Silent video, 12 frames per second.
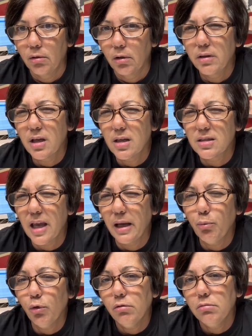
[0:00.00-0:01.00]
I think it's
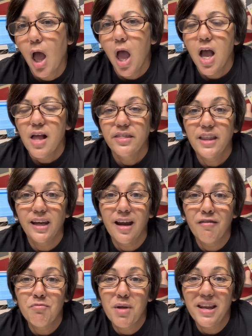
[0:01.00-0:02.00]
April, that
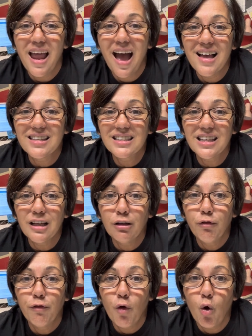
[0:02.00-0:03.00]
I've been
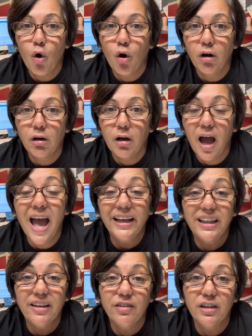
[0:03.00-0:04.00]
asking for, I
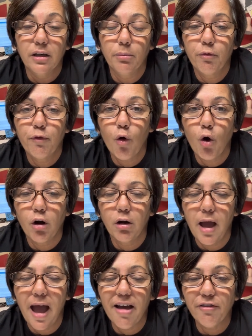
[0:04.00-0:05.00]
given up,
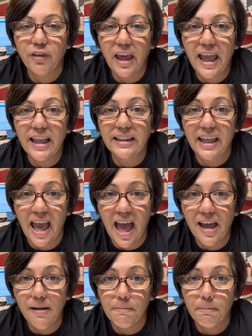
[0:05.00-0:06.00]
for Afghan
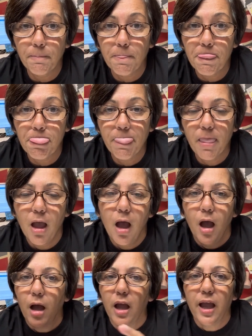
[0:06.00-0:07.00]
cat.
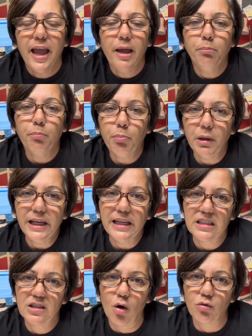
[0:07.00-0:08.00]
And
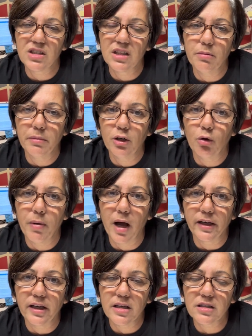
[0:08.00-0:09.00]
please don't send me
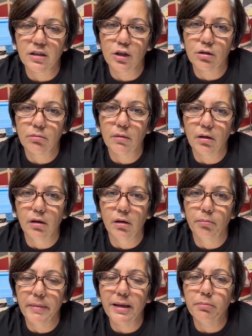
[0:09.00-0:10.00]
nobody that's going to uh,
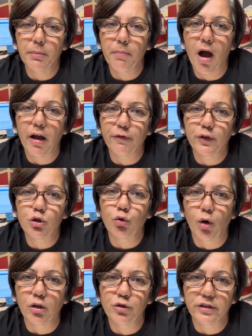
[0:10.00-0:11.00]
make me buy for
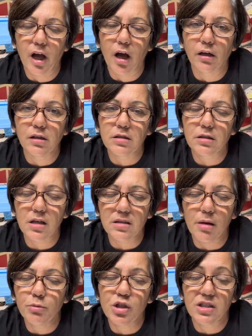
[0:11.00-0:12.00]
$200 because
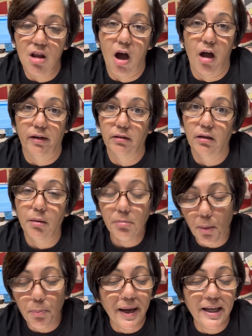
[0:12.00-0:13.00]
I'm just not. I'm
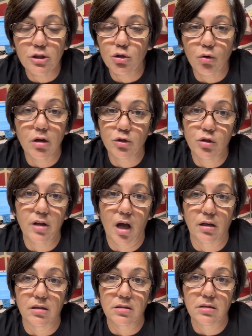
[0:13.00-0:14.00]
not paying
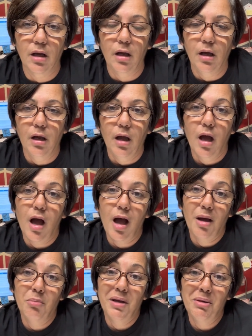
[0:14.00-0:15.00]
$200.
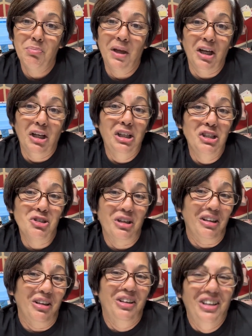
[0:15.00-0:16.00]
I may pay 100 though.